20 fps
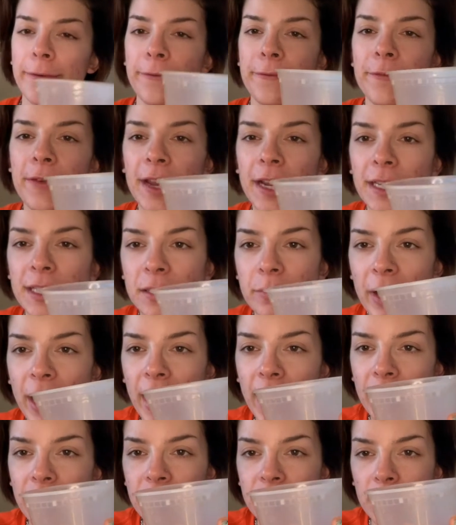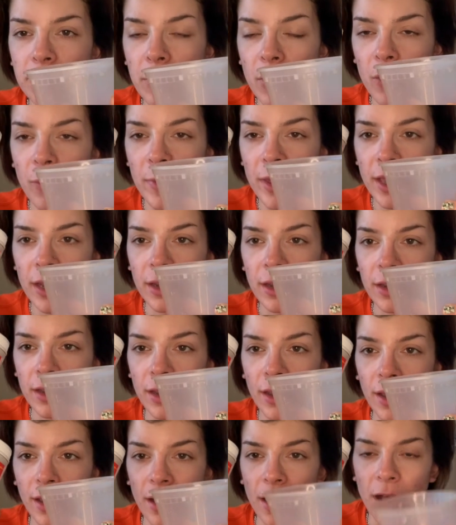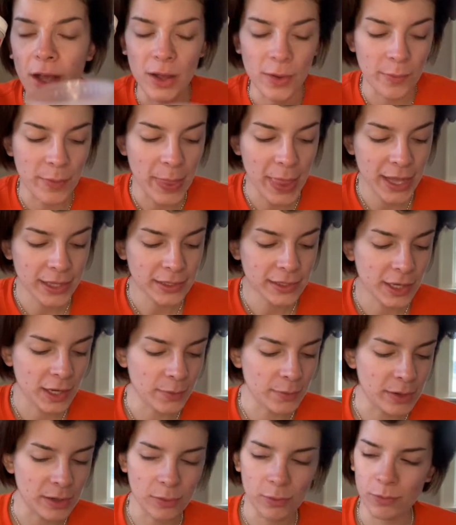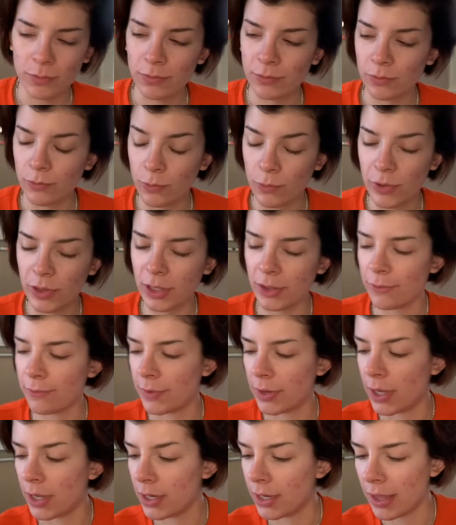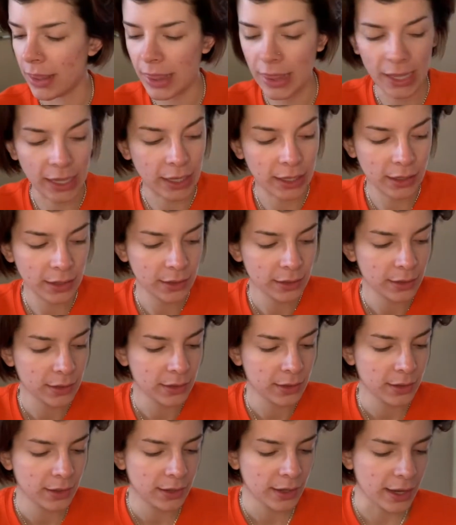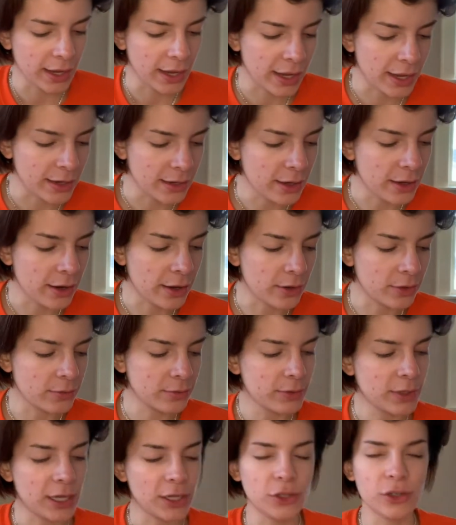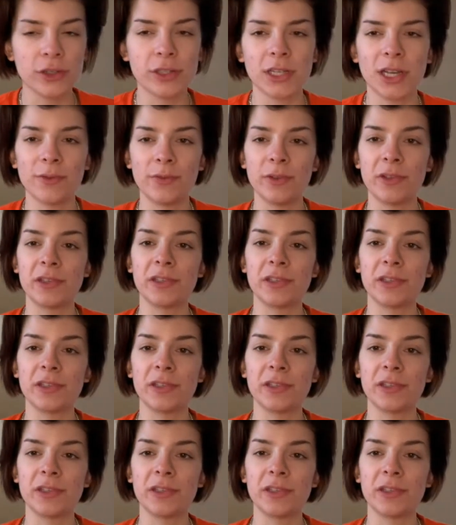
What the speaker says: face mask moment, and that's gonna be really fun, I think. And you know, hit yourself with